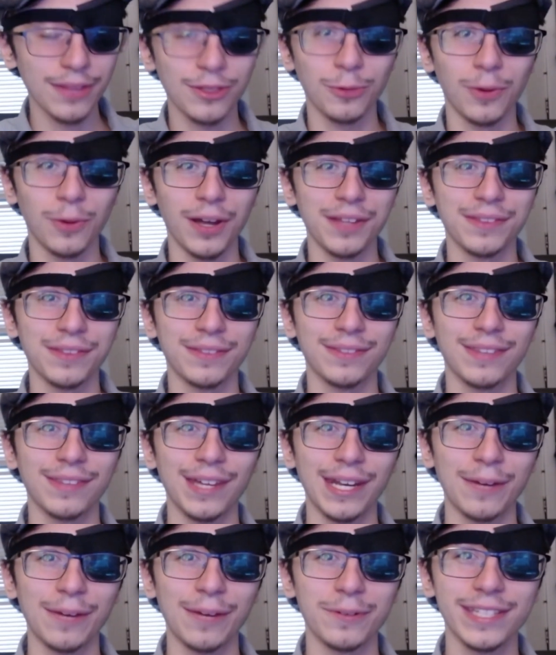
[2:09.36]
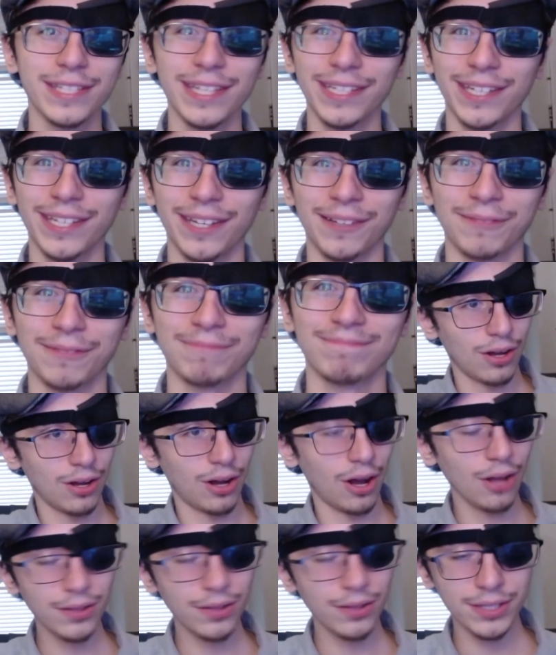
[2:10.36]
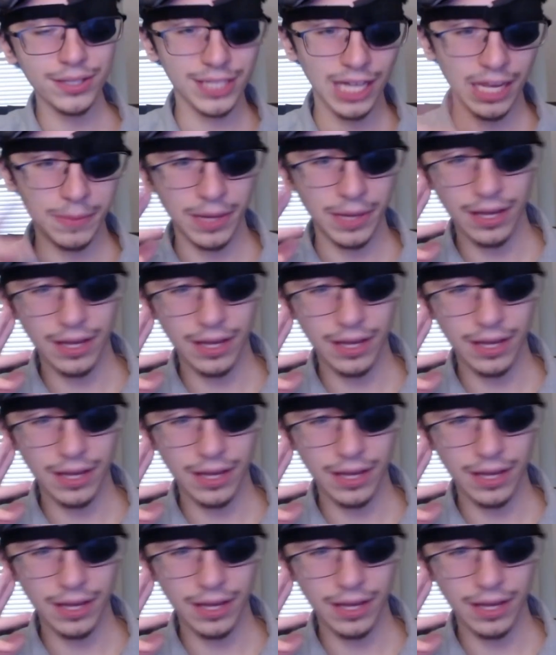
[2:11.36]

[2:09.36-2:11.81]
the one that I was thinking. All this time,